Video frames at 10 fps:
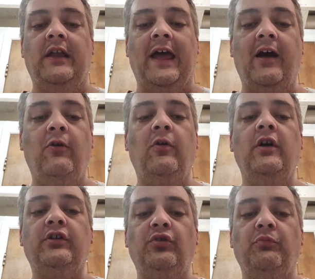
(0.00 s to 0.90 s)

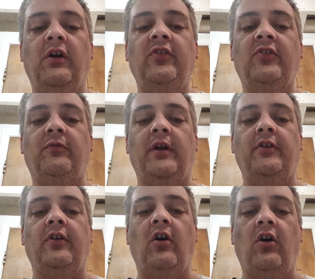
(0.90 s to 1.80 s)
Now you must
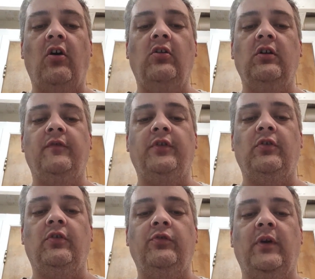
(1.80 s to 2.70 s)
surrender all of
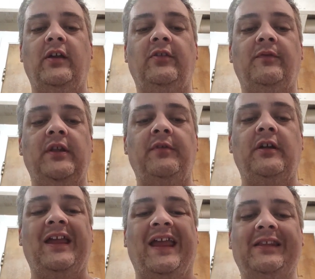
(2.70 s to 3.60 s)
your old ways of
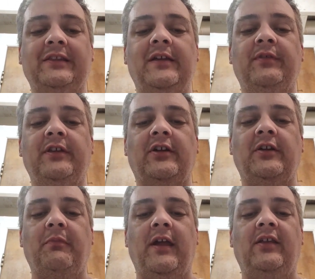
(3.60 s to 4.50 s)
living and live in their
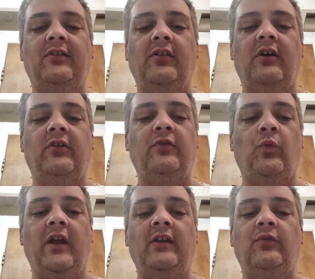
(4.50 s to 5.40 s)
commands, laws,
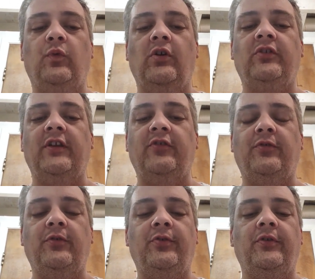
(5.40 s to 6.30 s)
ways, words, and
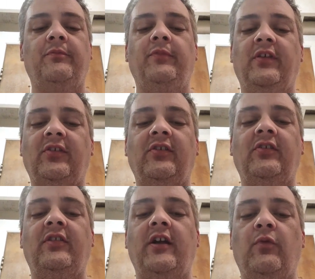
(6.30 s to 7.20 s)
truth. This
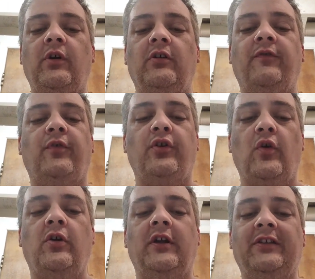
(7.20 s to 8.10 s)
is their will for
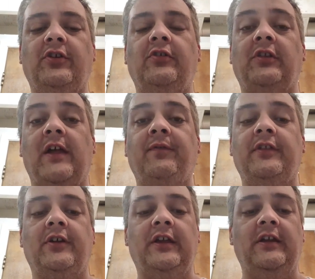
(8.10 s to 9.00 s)
your eternal life
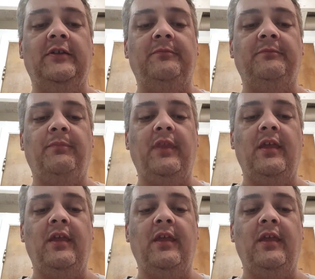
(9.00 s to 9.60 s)
in their kingdom.